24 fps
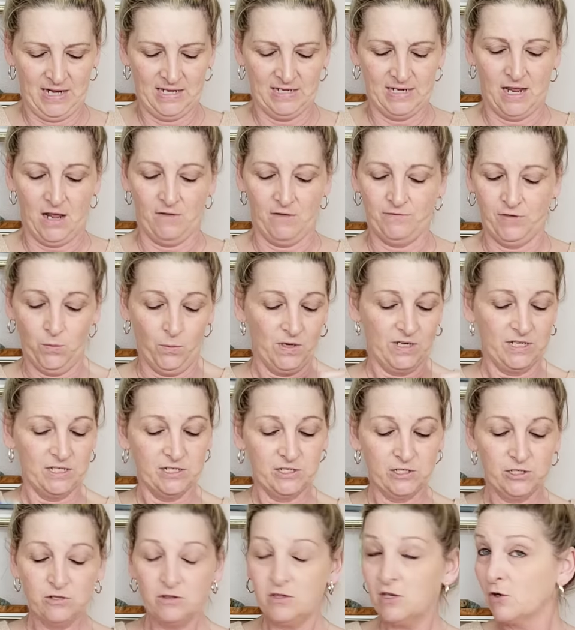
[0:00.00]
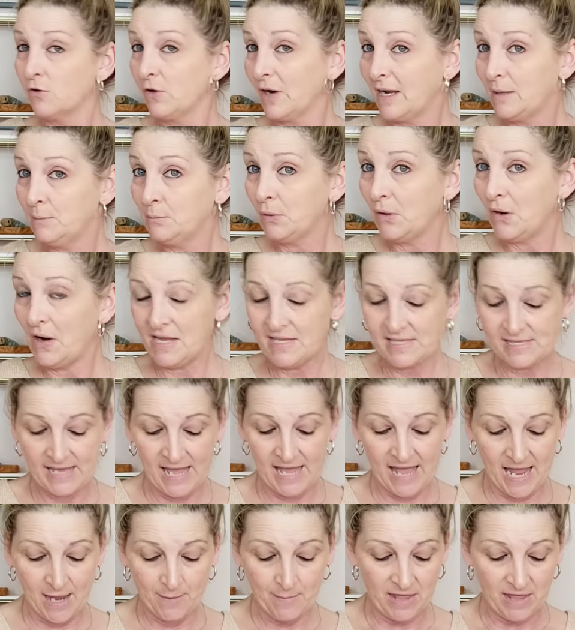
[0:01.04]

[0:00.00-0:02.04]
Now, if you wanted to do the grand prize game,